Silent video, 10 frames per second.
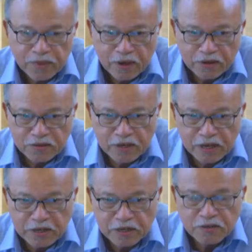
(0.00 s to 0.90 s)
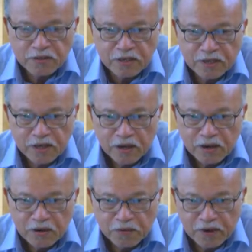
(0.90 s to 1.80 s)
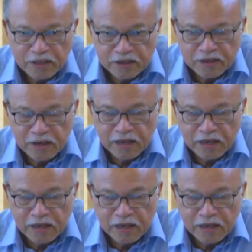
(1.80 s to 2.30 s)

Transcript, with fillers: uh, sessions, whether